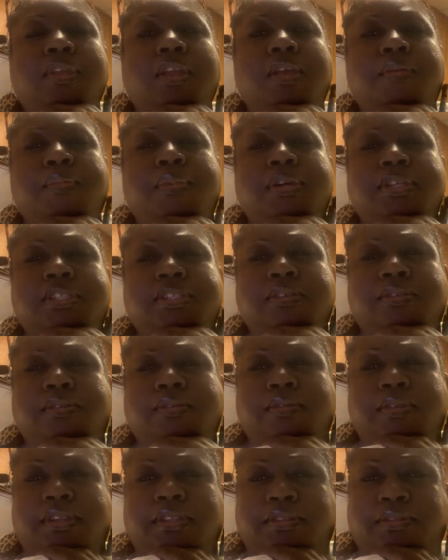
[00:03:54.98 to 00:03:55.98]
I'm also
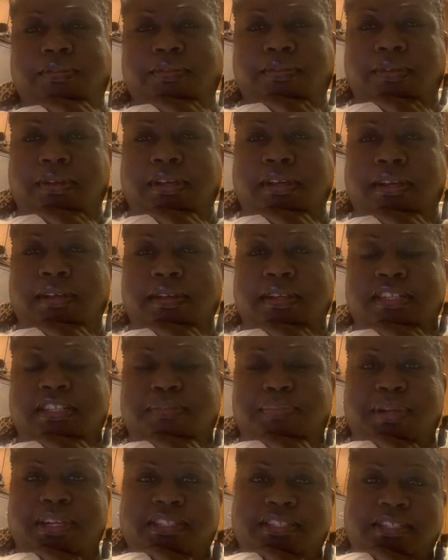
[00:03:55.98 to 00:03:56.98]
going through
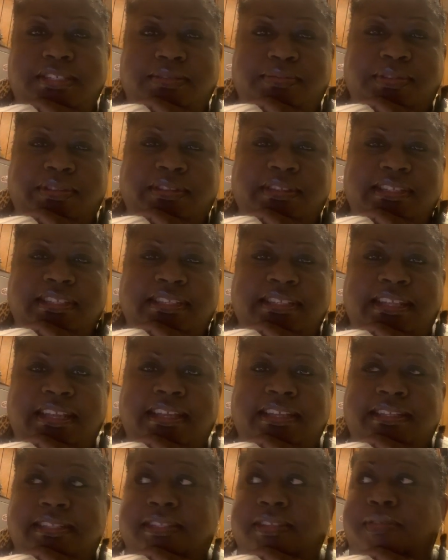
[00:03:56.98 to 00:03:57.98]
inspections with the
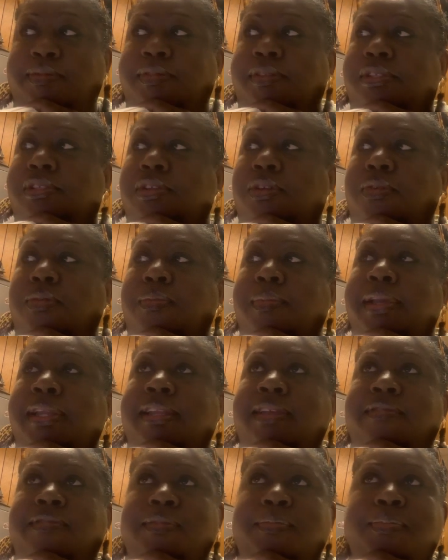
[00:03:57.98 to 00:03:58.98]
state. So with so
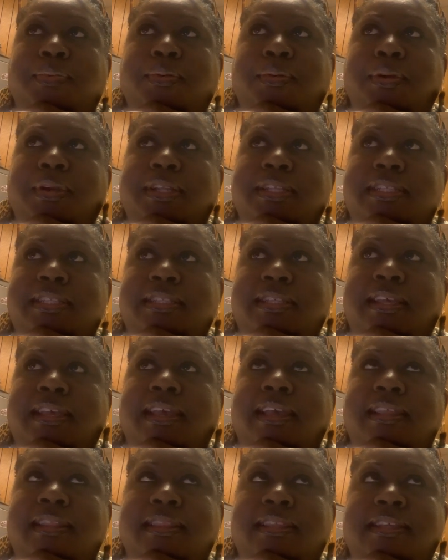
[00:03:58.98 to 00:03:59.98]
many reports,
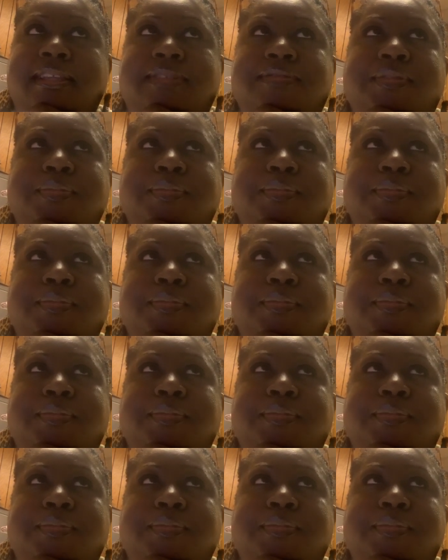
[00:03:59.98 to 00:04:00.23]
and these